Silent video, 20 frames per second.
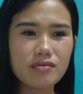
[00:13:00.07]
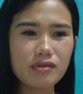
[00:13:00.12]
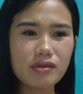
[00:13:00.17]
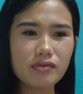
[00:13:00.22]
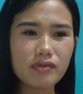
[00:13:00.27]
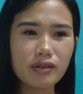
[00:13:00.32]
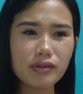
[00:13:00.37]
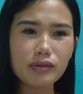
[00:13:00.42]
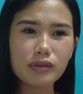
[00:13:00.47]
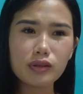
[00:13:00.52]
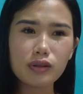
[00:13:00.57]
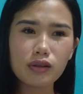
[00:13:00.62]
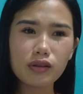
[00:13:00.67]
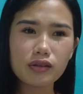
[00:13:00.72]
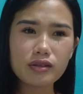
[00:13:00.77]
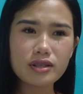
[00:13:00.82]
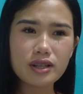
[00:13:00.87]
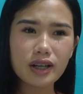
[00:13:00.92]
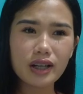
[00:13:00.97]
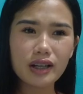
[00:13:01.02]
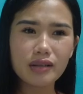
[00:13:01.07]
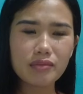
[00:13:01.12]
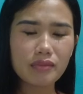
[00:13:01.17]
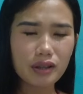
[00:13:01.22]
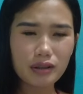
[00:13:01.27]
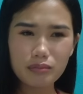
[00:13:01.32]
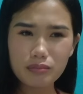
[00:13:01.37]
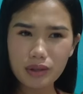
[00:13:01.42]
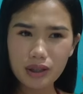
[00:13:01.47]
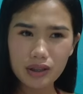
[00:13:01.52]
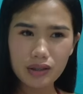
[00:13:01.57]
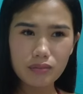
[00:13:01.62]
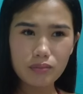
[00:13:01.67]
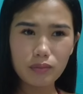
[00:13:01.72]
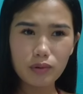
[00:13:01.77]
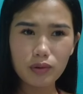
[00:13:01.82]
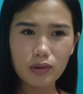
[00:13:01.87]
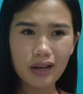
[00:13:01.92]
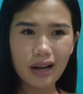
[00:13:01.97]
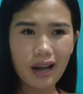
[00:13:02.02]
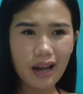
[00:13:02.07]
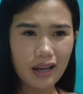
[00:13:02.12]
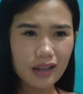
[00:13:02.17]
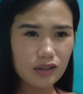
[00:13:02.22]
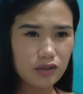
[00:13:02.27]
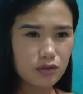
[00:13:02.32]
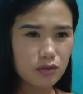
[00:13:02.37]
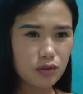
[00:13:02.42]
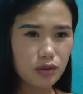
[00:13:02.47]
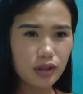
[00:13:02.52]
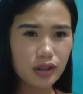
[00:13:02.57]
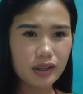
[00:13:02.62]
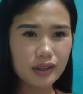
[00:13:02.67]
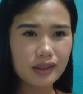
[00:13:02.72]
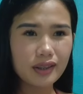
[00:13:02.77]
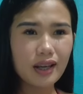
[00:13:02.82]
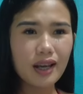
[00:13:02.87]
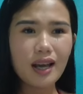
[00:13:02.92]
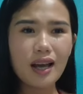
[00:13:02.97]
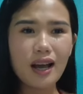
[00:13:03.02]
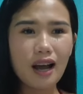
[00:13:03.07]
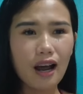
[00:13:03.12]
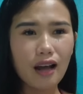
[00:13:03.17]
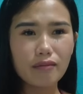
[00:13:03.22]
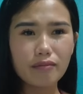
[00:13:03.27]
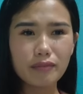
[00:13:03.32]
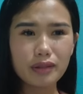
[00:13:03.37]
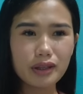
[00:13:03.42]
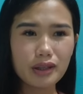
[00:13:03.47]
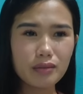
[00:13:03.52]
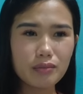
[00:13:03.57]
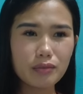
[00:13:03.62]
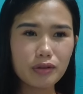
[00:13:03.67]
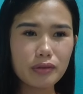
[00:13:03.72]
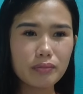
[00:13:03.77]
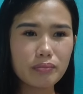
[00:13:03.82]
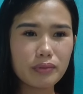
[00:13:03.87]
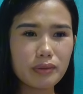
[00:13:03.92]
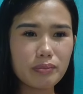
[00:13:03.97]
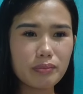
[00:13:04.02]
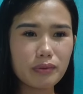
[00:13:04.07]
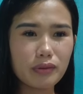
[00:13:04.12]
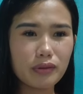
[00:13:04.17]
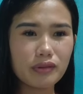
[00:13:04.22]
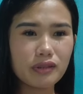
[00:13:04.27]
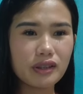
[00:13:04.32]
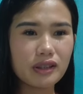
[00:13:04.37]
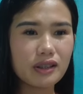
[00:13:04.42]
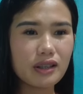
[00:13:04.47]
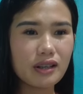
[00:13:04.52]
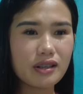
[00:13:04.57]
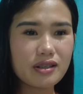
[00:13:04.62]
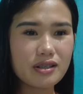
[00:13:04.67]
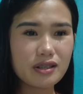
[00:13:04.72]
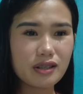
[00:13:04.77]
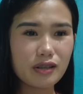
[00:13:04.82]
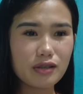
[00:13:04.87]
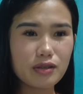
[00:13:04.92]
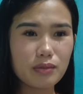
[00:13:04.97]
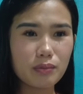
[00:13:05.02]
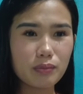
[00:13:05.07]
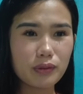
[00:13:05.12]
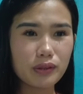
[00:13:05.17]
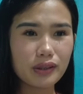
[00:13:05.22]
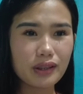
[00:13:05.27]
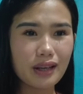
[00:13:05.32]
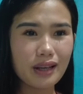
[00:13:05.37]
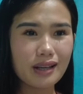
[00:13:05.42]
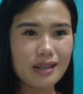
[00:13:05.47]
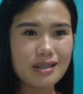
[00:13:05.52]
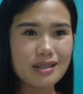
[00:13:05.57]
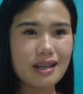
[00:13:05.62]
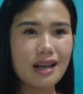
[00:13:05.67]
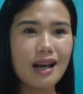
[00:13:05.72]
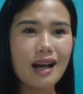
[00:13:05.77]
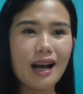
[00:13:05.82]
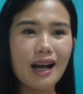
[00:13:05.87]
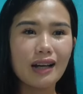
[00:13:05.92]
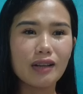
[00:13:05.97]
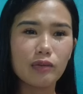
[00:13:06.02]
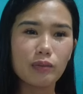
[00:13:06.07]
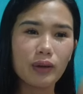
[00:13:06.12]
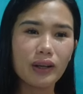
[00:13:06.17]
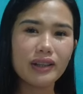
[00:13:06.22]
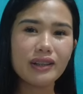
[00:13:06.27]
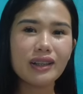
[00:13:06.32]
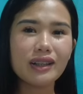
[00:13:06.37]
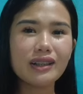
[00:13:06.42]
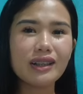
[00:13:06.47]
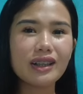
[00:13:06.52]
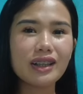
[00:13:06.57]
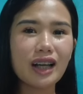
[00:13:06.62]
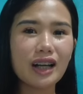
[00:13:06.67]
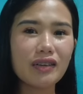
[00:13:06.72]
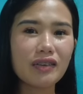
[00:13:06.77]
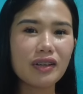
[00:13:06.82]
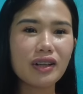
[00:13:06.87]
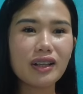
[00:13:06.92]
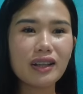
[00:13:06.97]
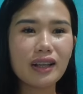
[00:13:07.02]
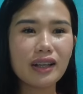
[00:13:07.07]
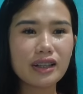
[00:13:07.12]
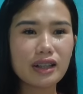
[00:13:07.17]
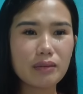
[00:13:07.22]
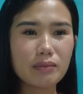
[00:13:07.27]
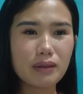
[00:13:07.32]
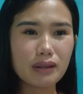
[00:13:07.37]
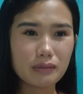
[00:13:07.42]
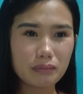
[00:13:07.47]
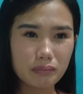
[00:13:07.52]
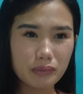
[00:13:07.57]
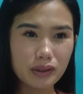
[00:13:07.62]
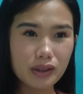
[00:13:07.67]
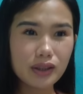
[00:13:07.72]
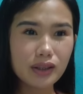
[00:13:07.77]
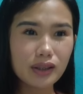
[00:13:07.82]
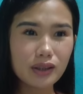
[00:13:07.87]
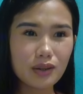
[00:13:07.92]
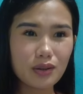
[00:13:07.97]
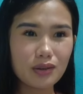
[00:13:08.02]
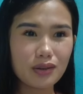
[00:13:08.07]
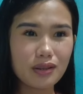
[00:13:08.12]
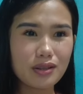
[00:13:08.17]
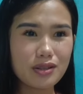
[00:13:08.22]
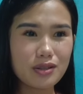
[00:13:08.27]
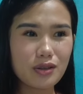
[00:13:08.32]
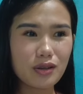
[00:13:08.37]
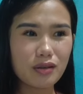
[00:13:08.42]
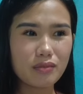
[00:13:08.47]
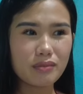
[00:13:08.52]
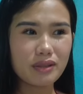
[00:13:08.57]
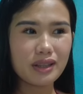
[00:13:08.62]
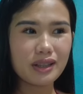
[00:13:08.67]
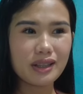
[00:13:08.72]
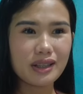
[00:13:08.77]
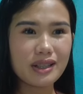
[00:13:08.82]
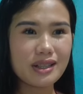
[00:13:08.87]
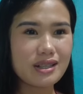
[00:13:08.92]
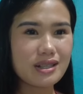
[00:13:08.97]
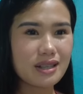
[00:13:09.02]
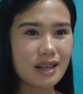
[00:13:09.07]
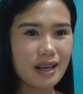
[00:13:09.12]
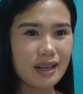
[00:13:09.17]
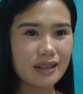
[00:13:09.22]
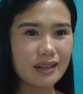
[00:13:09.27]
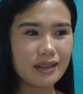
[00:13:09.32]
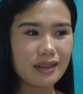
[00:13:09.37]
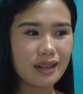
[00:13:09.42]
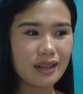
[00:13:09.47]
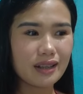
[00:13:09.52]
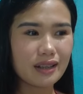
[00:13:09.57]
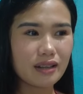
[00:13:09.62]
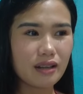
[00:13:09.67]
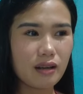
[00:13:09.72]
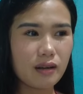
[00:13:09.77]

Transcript: for a very long time, and many more. Hatrod and many more people that are still support us. And one thing that I really like about Bigger Lonely's comment, he said that